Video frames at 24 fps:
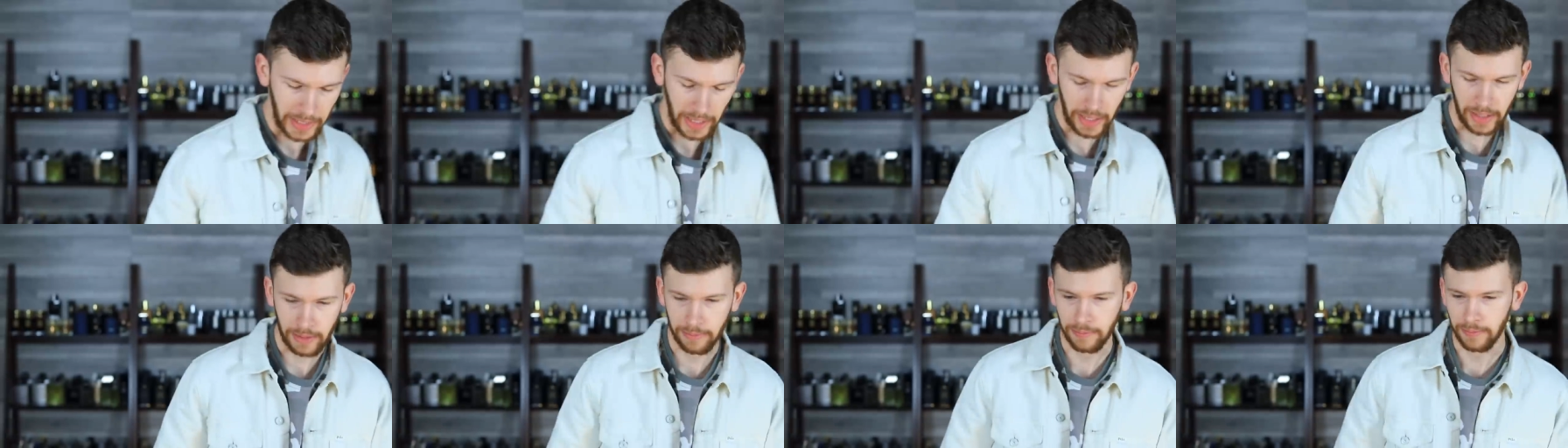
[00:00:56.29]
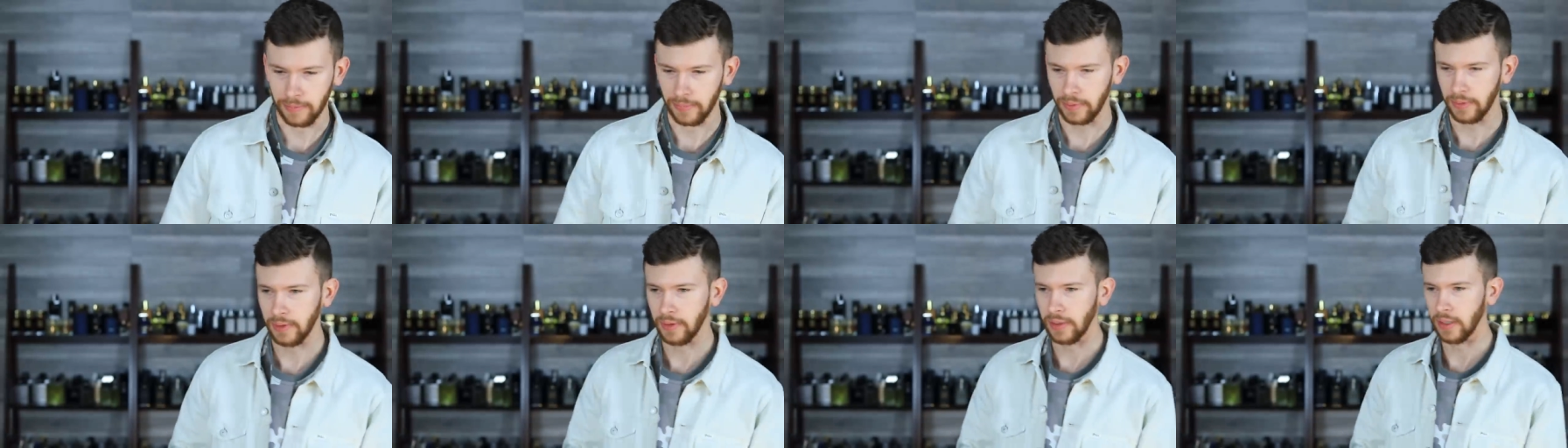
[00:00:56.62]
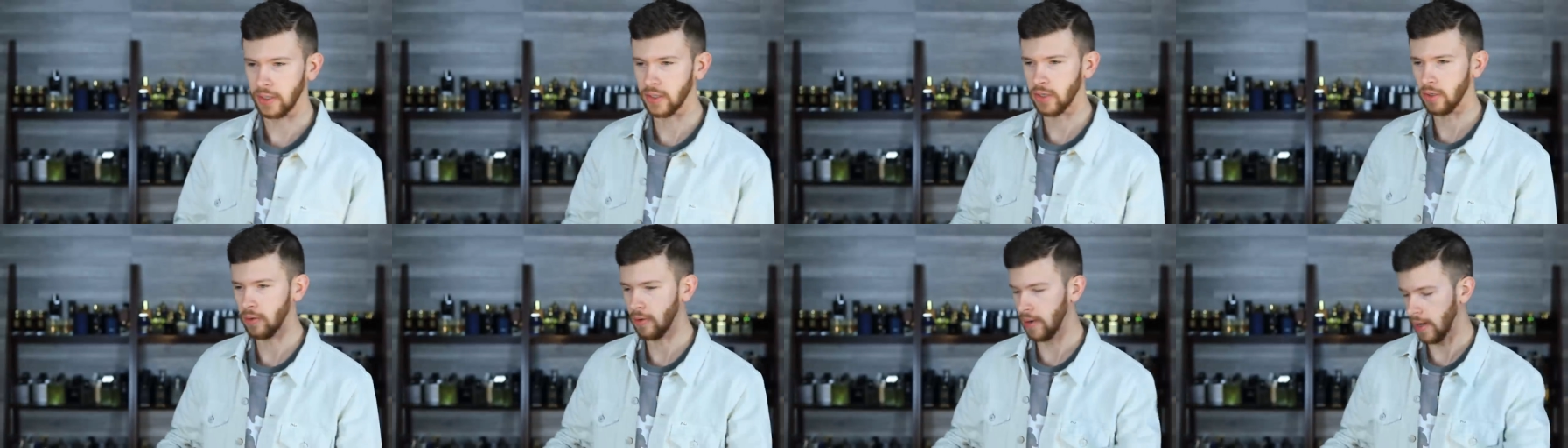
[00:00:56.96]
hey,
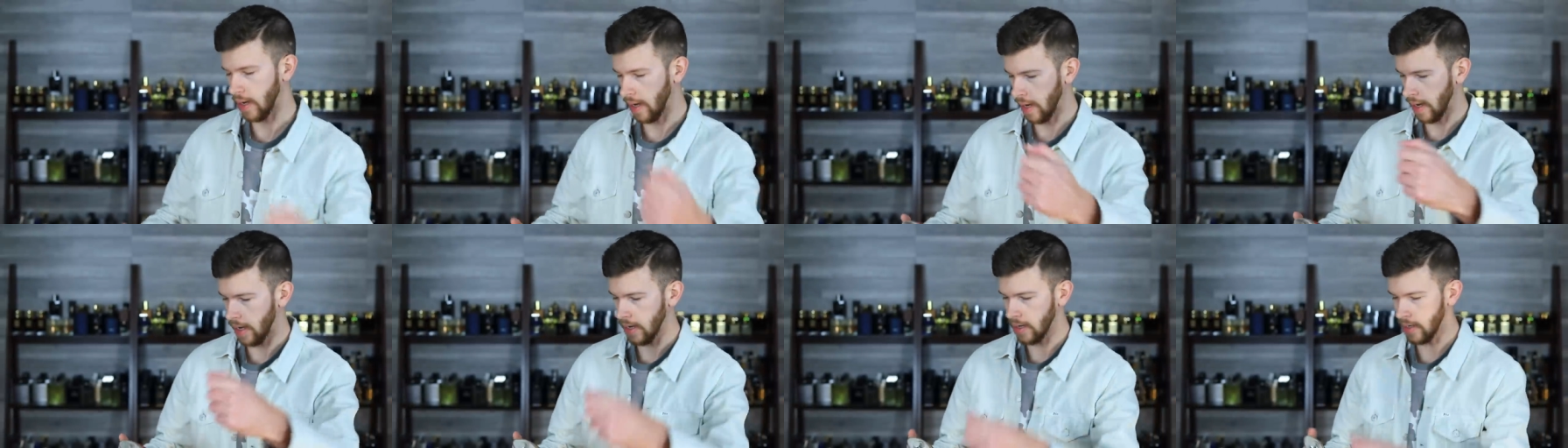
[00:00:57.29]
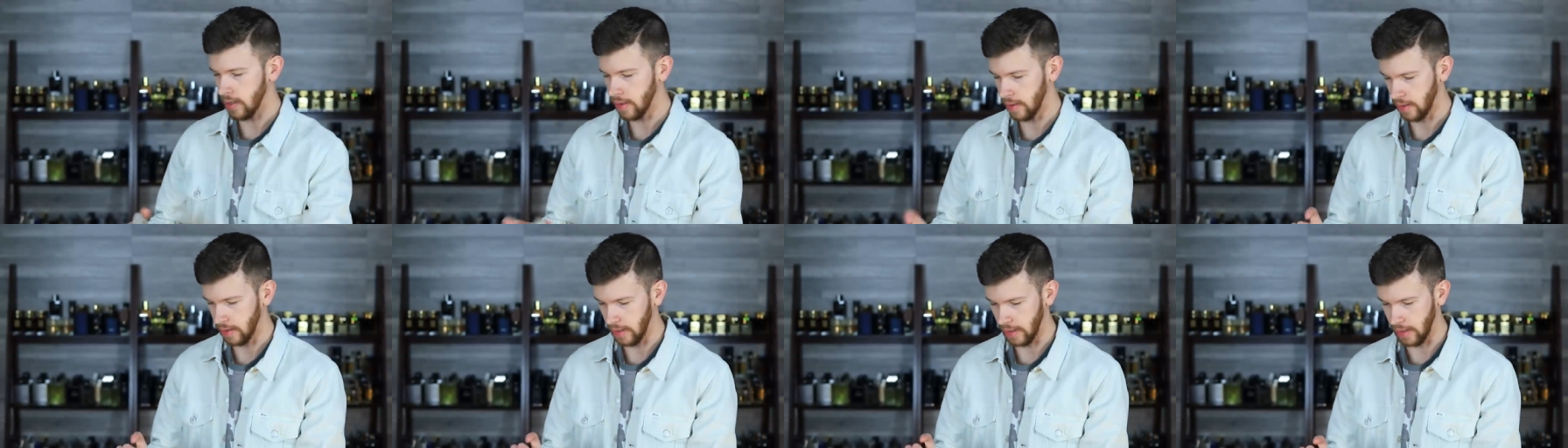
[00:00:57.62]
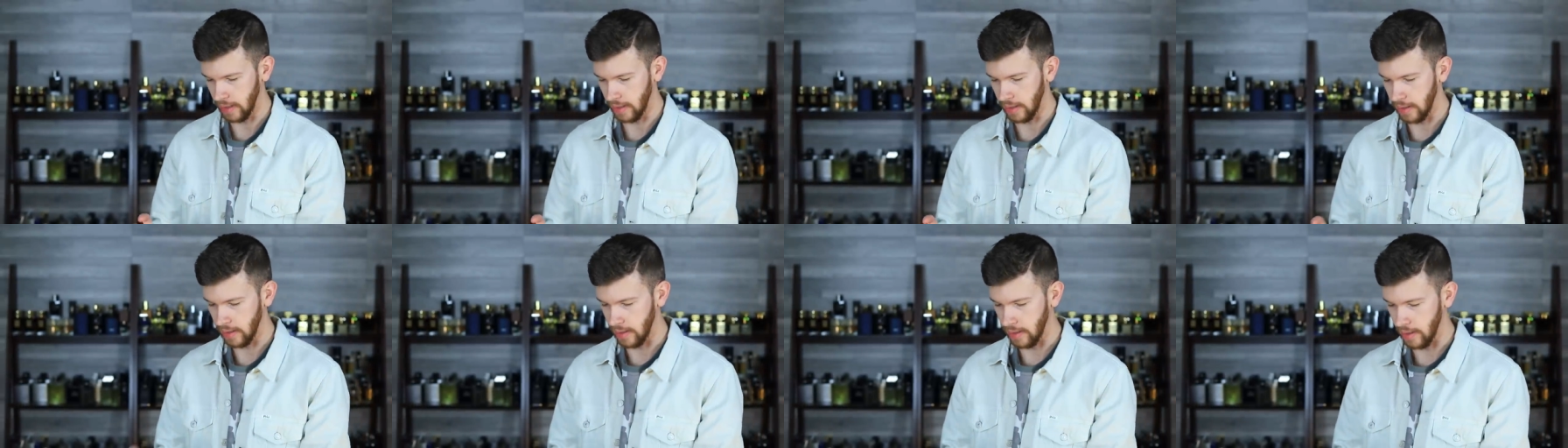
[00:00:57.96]
let's go ahead
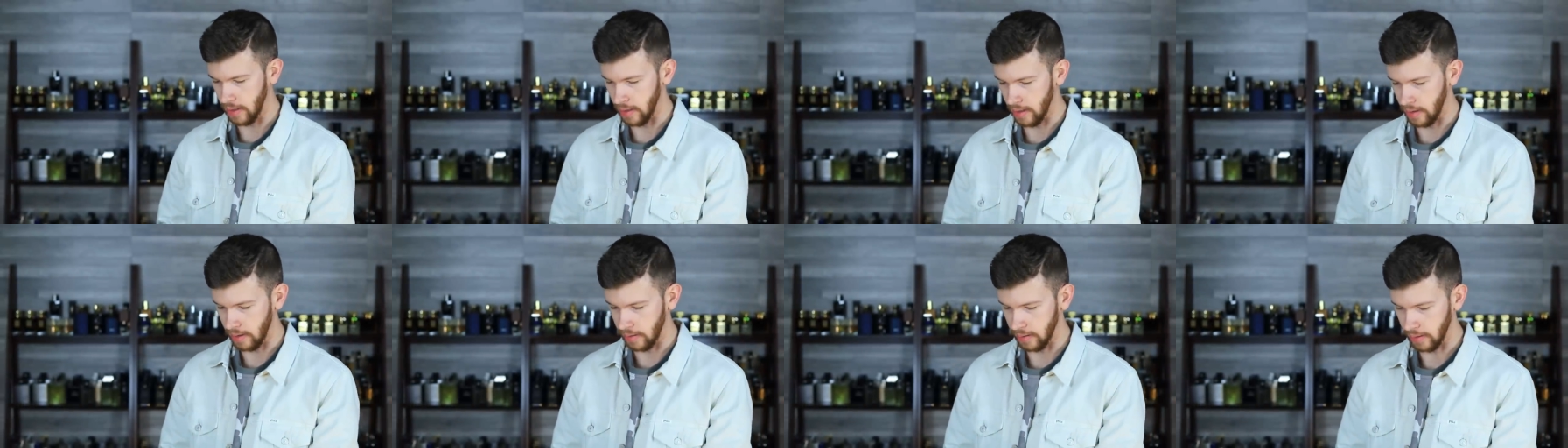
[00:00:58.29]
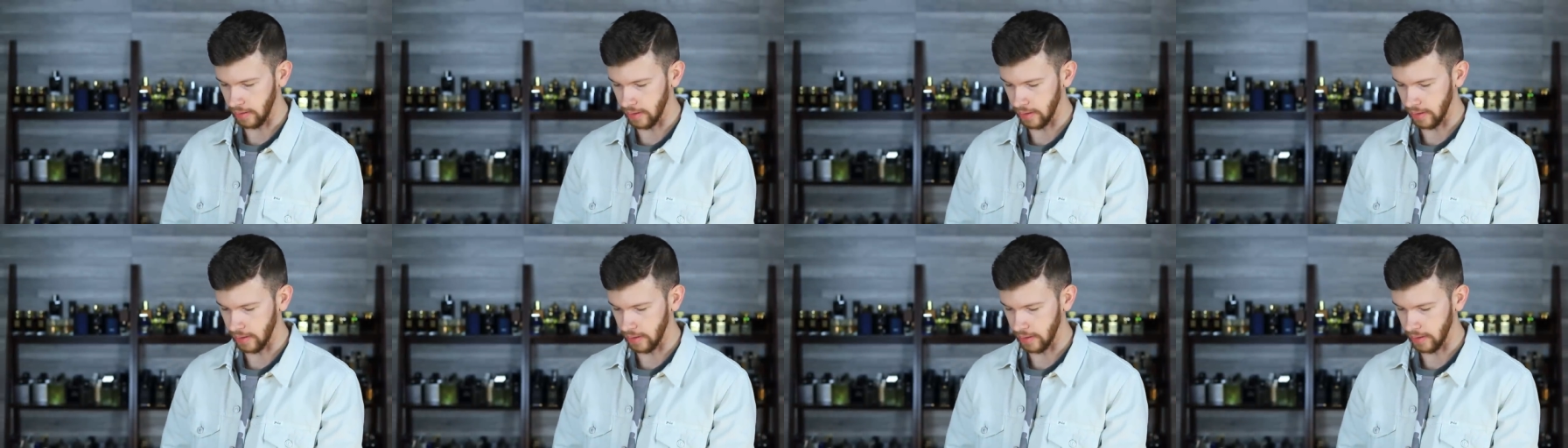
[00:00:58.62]
and uh,